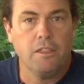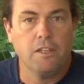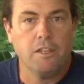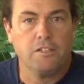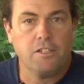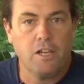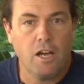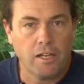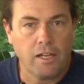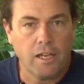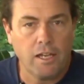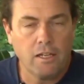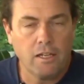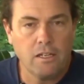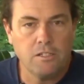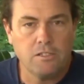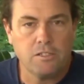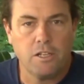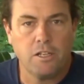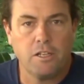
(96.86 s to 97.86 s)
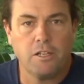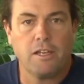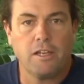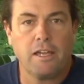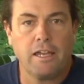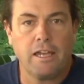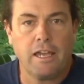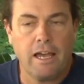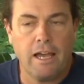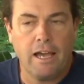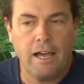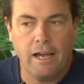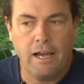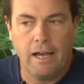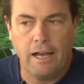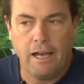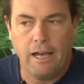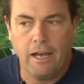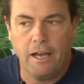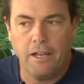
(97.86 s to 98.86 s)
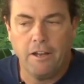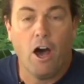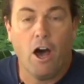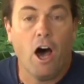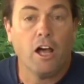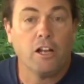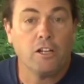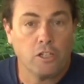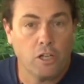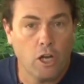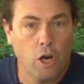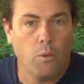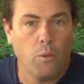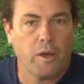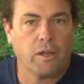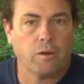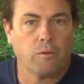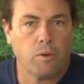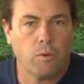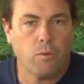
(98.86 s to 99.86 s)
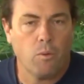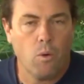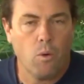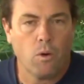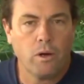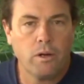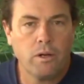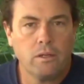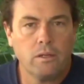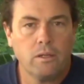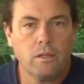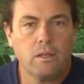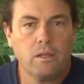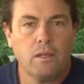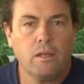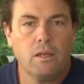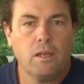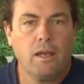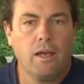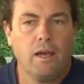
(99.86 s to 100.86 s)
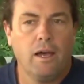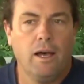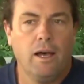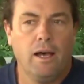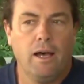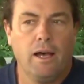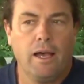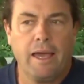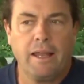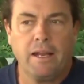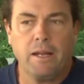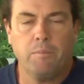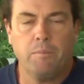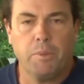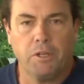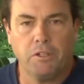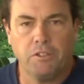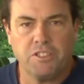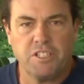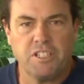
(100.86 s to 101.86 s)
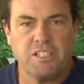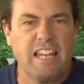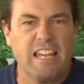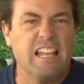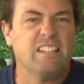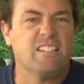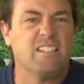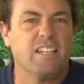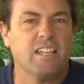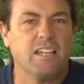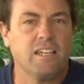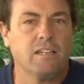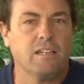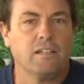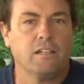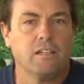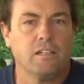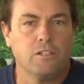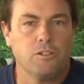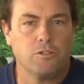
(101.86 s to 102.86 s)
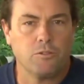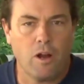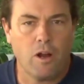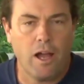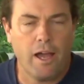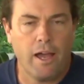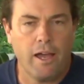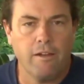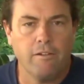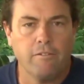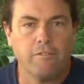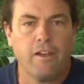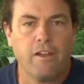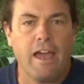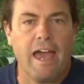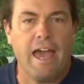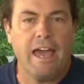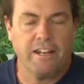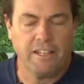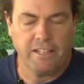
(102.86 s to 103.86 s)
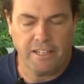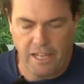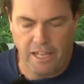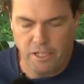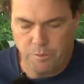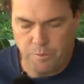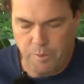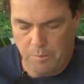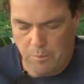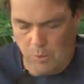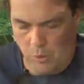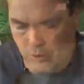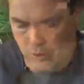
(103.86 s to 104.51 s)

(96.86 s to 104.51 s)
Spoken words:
the tugging is an ongoing reward, and it builds intensity, drive, and engagement